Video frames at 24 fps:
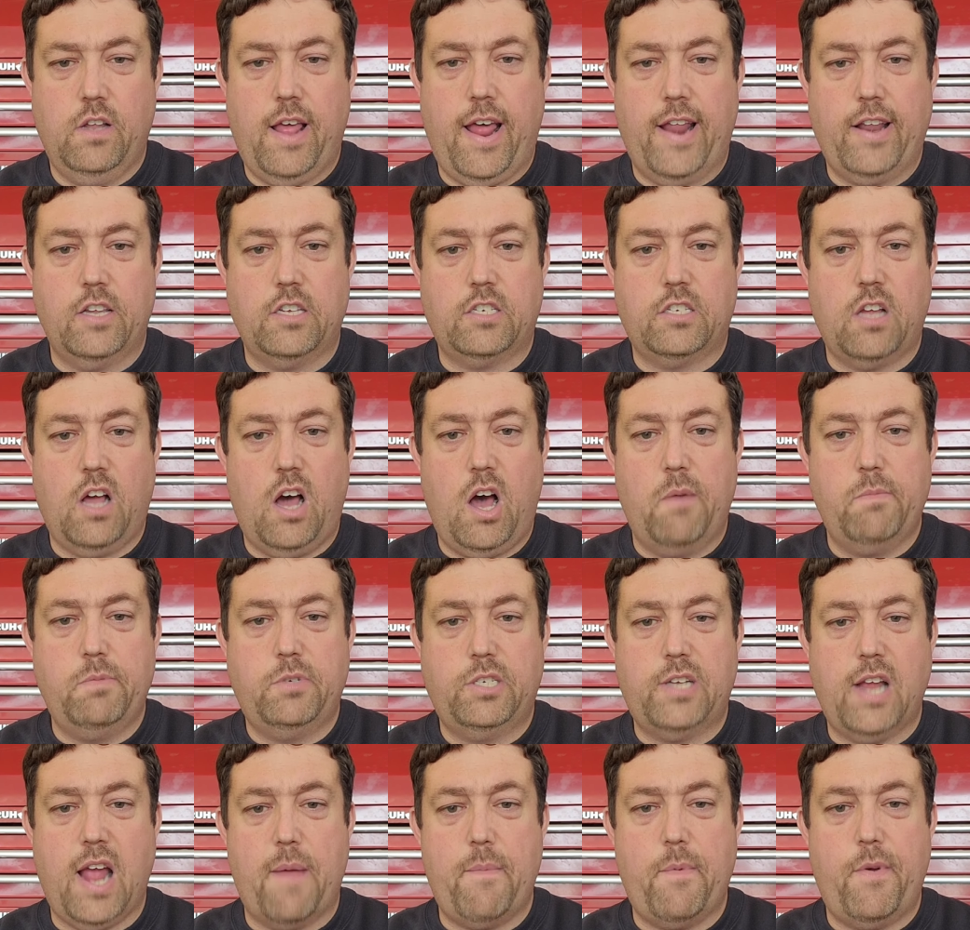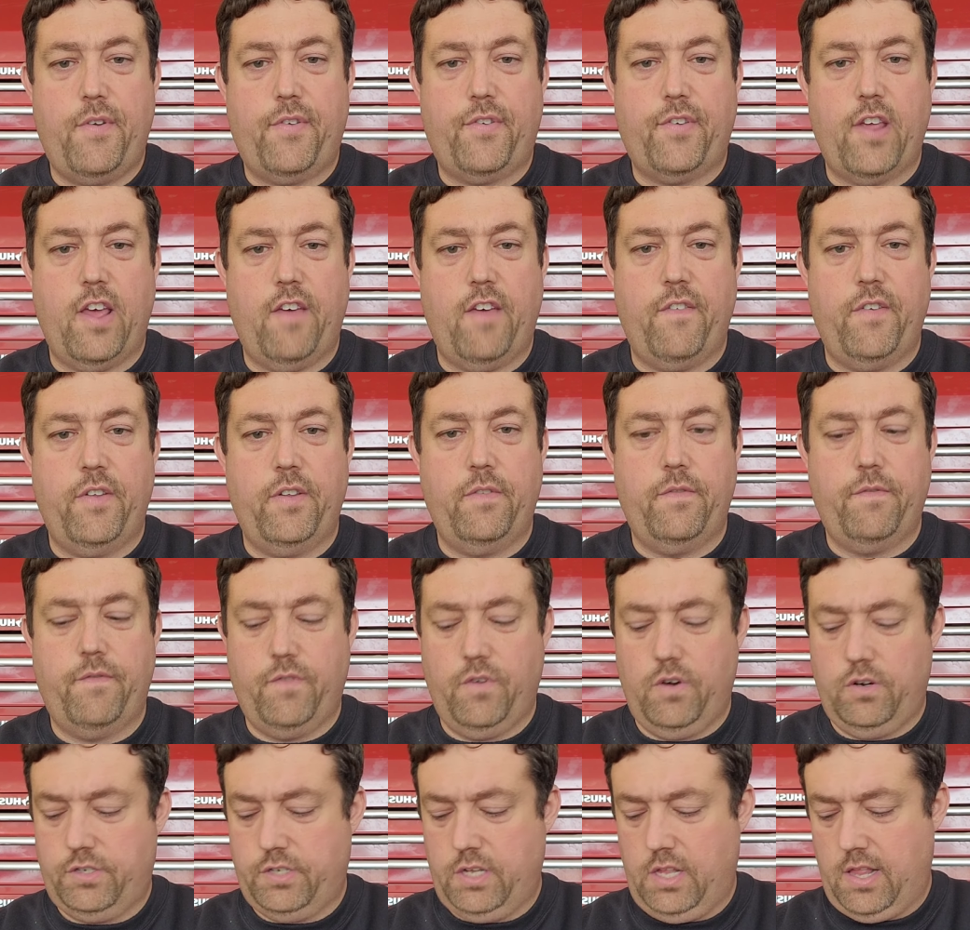That is Psalms chapter 7,
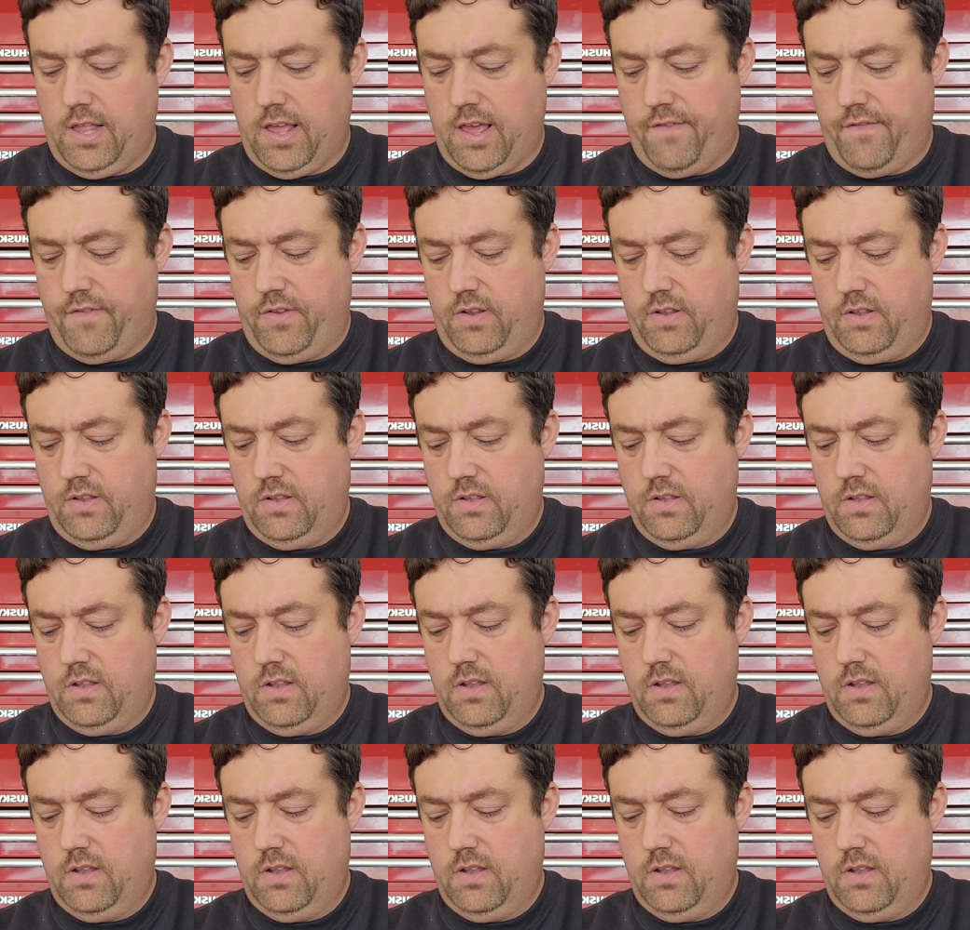verse 11.